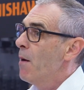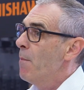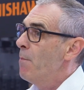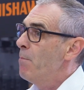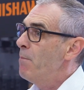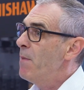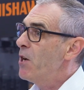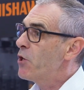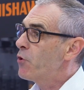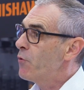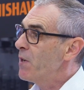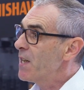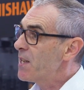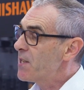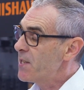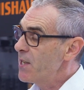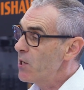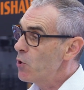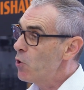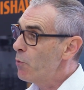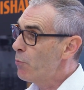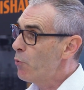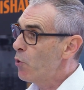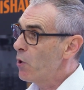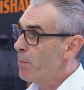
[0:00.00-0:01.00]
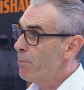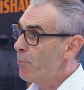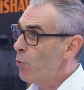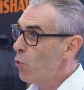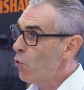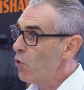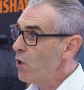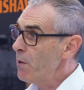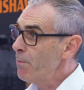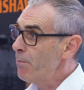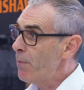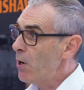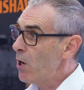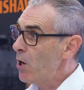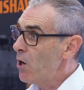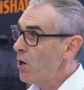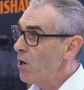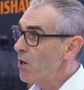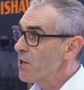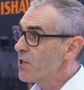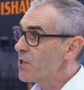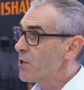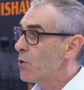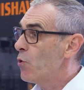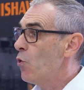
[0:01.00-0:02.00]
measuring single point boring
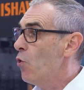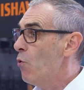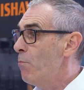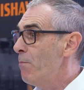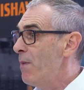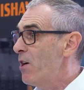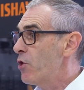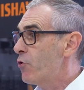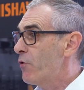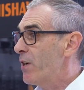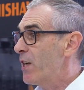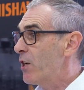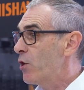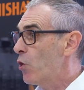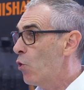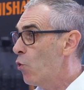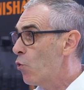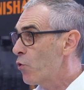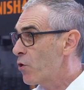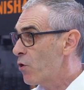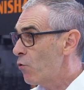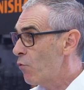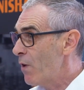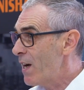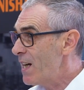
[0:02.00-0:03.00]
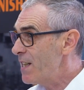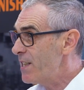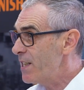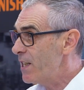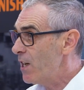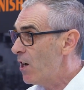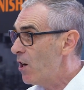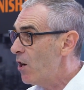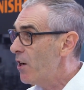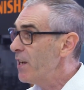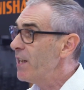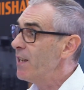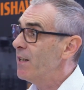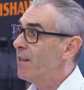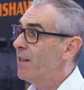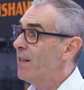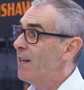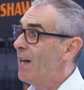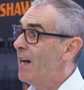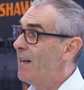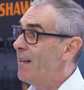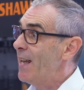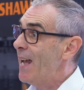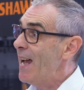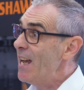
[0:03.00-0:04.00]
bars, or measuring corner radii
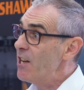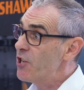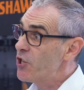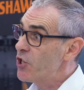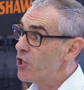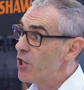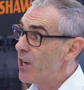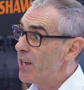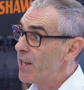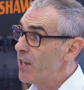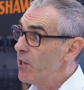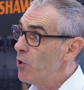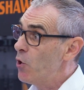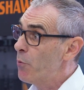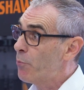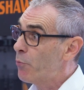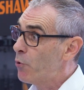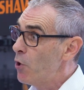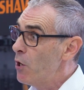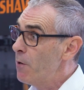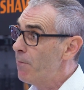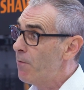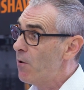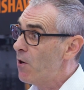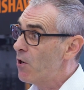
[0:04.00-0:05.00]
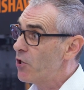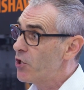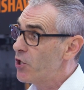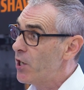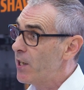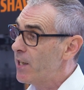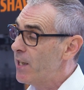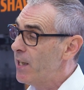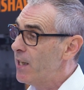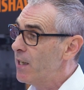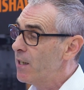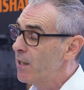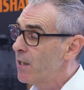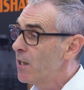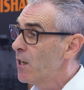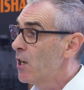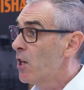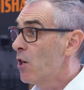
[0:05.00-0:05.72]
and edge checking or profile checking,